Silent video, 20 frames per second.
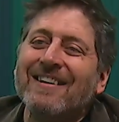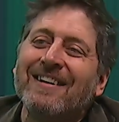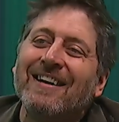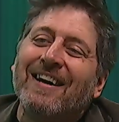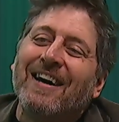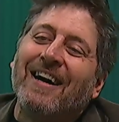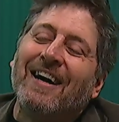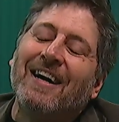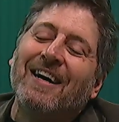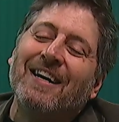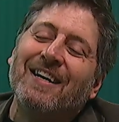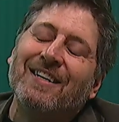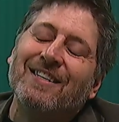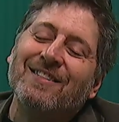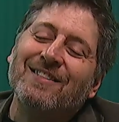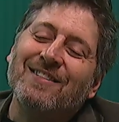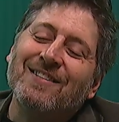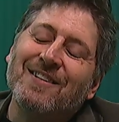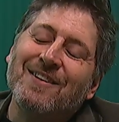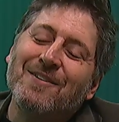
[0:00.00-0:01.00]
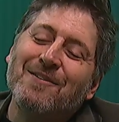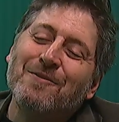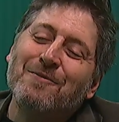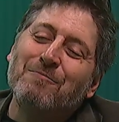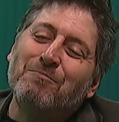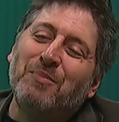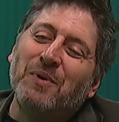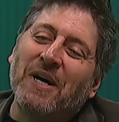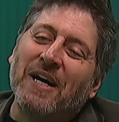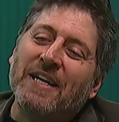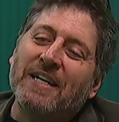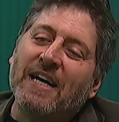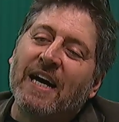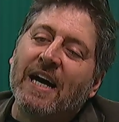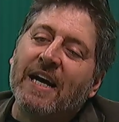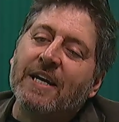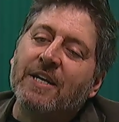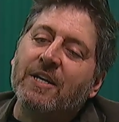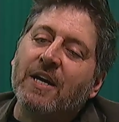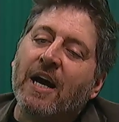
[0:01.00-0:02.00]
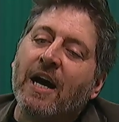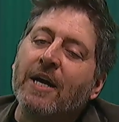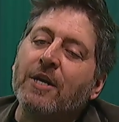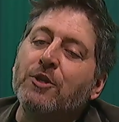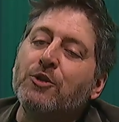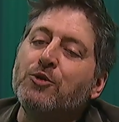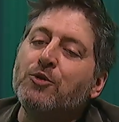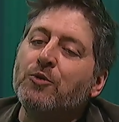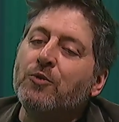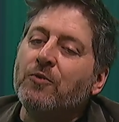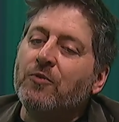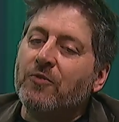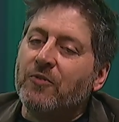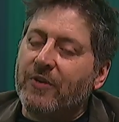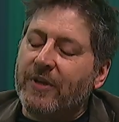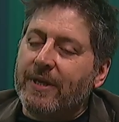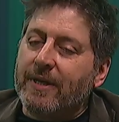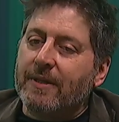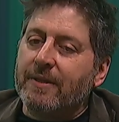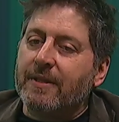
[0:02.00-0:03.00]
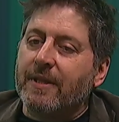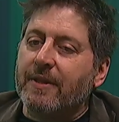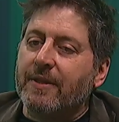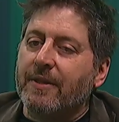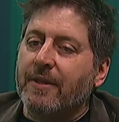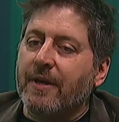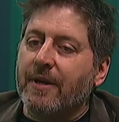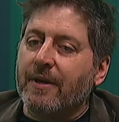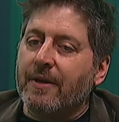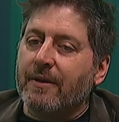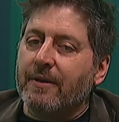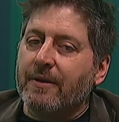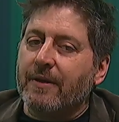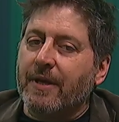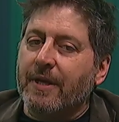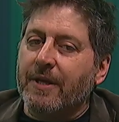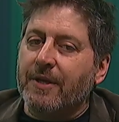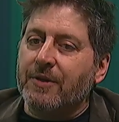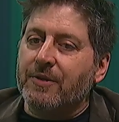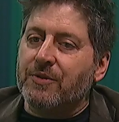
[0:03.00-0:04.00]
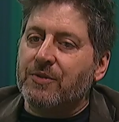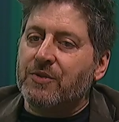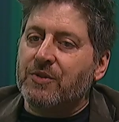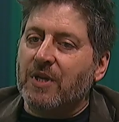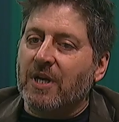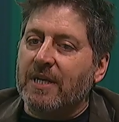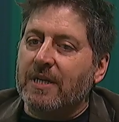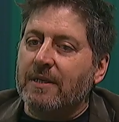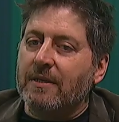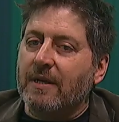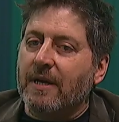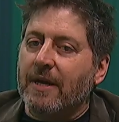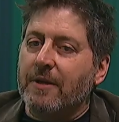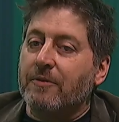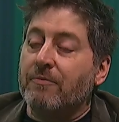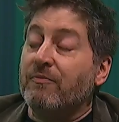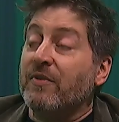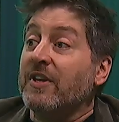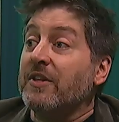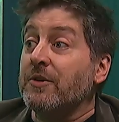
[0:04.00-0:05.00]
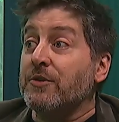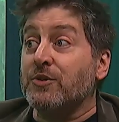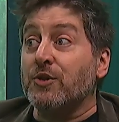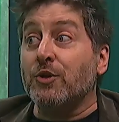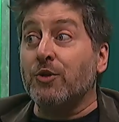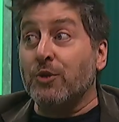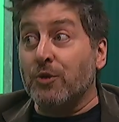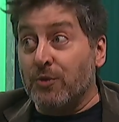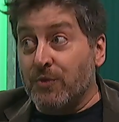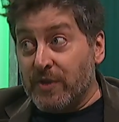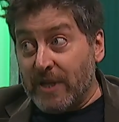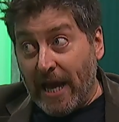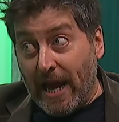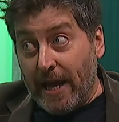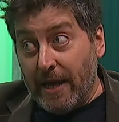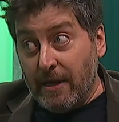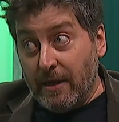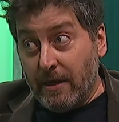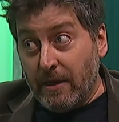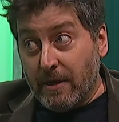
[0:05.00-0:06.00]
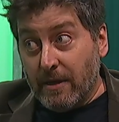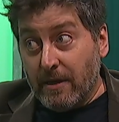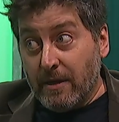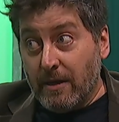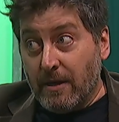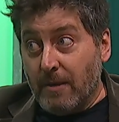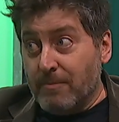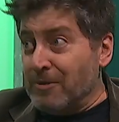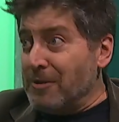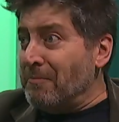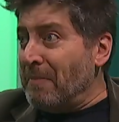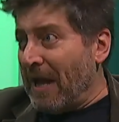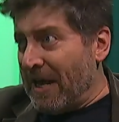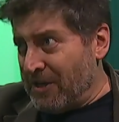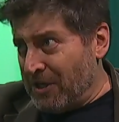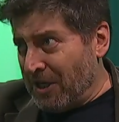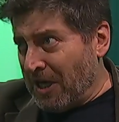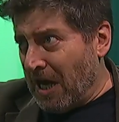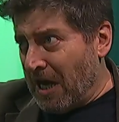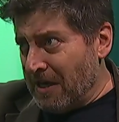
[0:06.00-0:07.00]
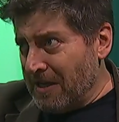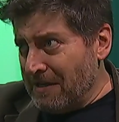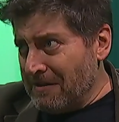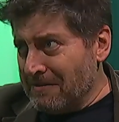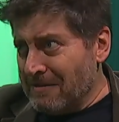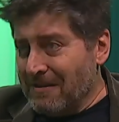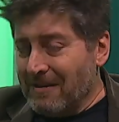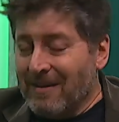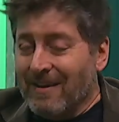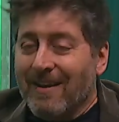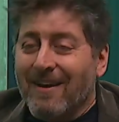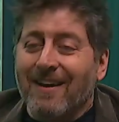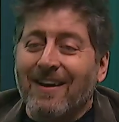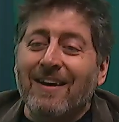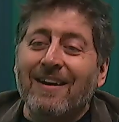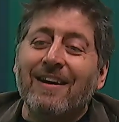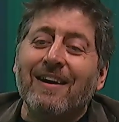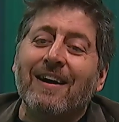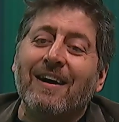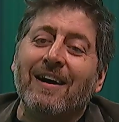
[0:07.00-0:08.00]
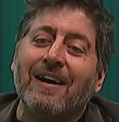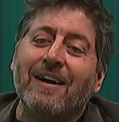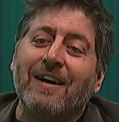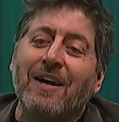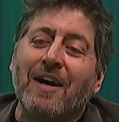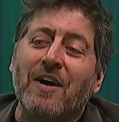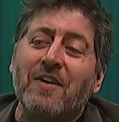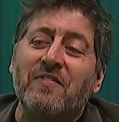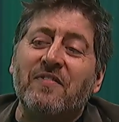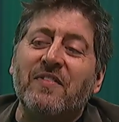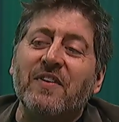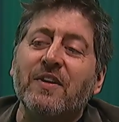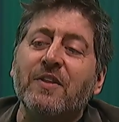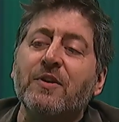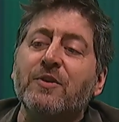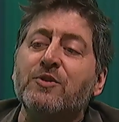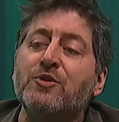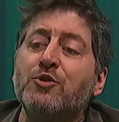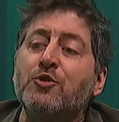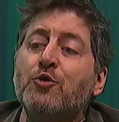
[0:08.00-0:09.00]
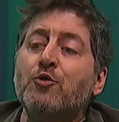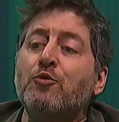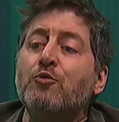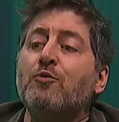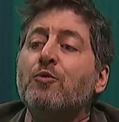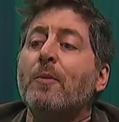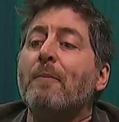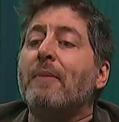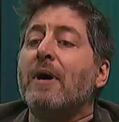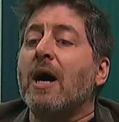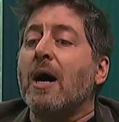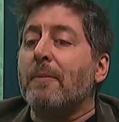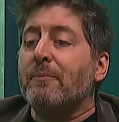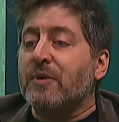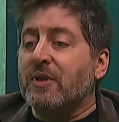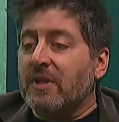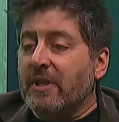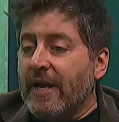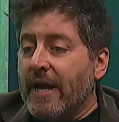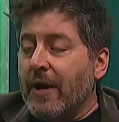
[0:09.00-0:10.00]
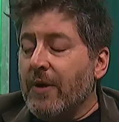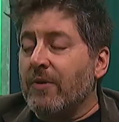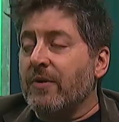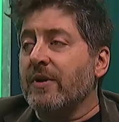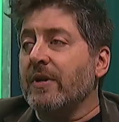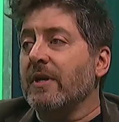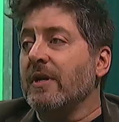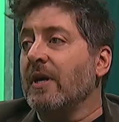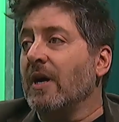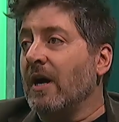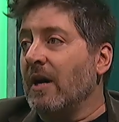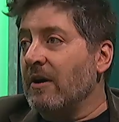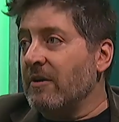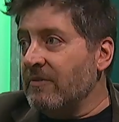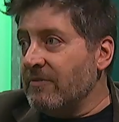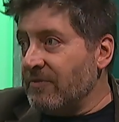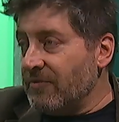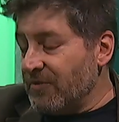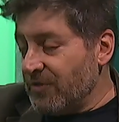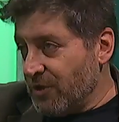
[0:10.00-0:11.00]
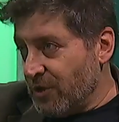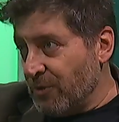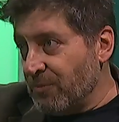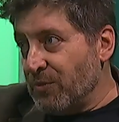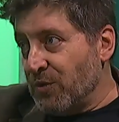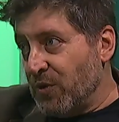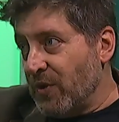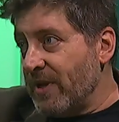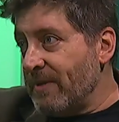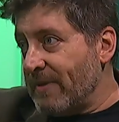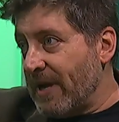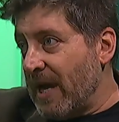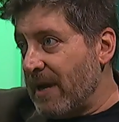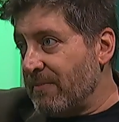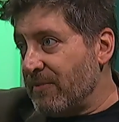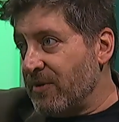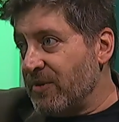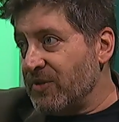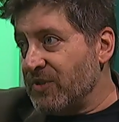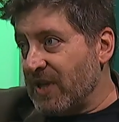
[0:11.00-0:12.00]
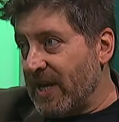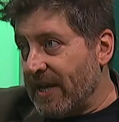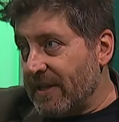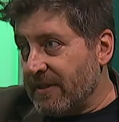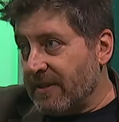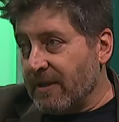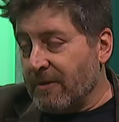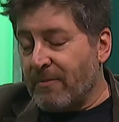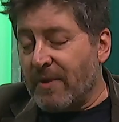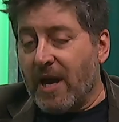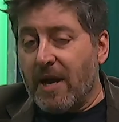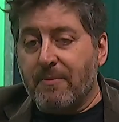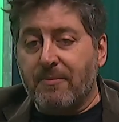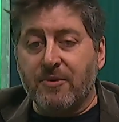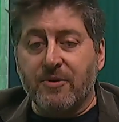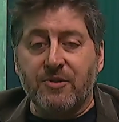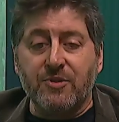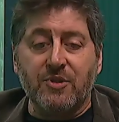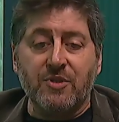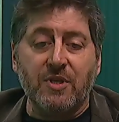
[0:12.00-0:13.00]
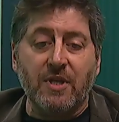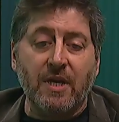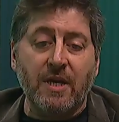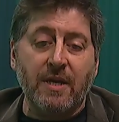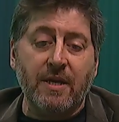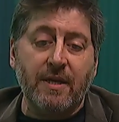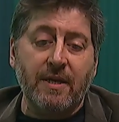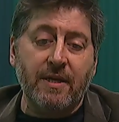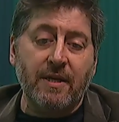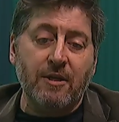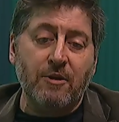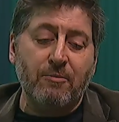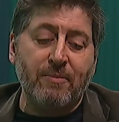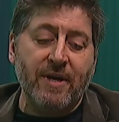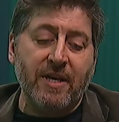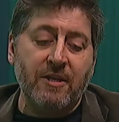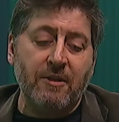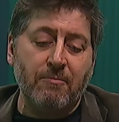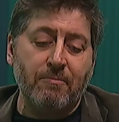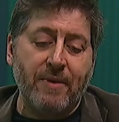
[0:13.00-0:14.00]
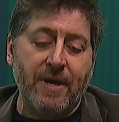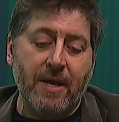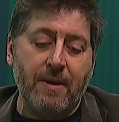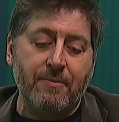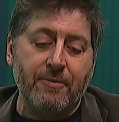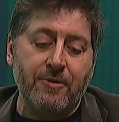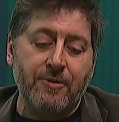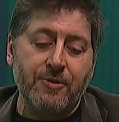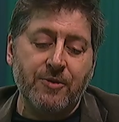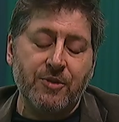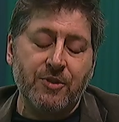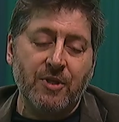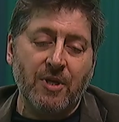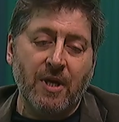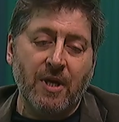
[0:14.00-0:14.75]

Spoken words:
But I do feel that there's a new day. I'm depending on it. I feel there's new popularity of community papers, ethnic papers, independent papers.